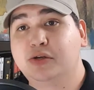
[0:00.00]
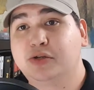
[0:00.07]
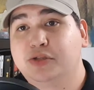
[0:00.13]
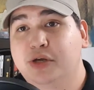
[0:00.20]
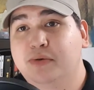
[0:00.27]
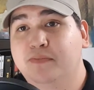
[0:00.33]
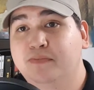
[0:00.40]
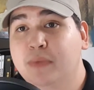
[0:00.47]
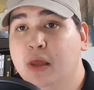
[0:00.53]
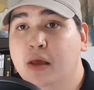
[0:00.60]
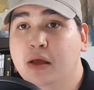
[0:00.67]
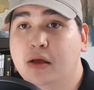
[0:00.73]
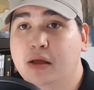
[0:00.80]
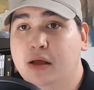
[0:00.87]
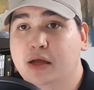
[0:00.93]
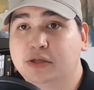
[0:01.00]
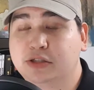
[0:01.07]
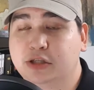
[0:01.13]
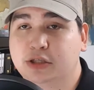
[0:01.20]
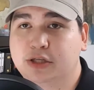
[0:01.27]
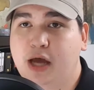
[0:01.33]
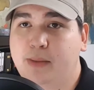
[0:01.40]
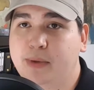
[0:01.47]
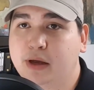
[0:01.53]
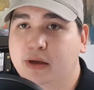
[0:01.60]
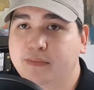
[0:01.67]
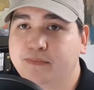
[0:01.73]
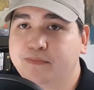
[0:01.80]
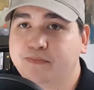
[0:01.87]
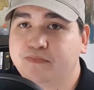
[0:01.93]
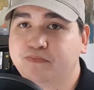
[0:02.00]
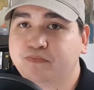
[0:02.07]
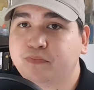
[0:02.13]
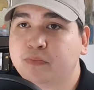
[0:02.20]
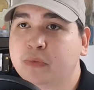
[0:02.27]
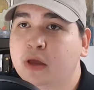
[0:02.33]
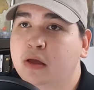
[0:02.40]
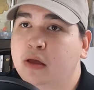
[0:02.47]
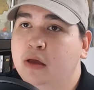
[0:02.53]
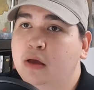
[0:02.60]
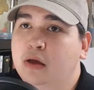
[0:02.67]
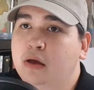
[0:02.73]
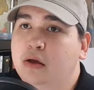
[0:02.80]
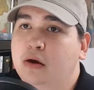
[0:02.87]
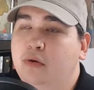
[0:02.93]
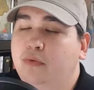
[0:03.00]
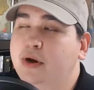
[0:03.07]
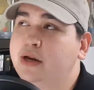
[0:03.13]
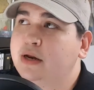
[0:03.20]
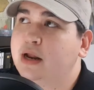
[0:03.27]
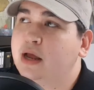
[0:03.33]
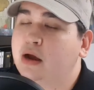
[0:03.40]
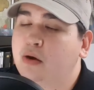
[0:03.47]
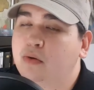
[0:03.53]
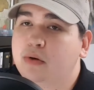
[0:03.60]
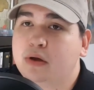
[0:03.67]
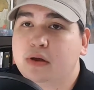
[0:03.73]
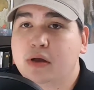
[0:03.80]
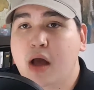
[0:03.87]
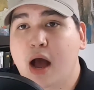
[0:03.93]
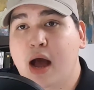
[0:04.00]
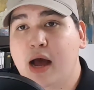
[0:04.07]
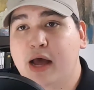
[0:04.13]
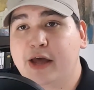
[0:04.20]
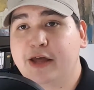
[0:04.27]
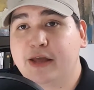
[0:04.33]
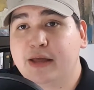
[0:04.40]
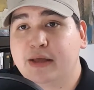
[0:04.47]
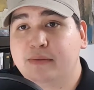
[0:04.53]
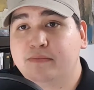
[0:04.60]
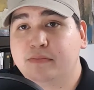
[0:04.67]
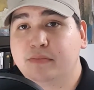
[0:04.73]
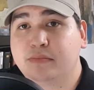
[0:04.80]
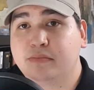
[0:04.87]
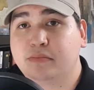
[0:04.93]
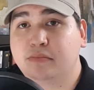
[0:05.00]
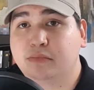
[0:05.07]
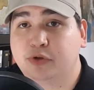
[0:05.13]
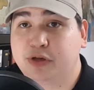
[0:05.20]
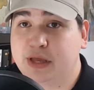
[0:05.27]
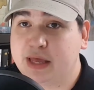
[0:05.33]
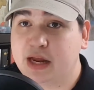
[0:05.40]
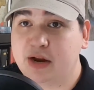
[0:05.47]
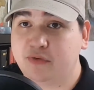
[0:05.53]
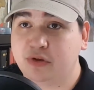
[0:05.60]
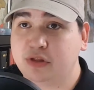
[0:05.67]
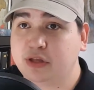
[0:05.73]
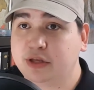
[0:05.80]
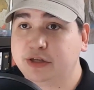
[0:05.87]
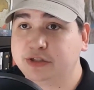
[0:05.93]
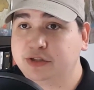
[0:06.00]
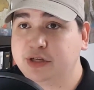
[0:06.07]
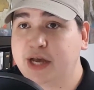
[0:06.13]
So, on to the topic. Right now, looking at everything, as you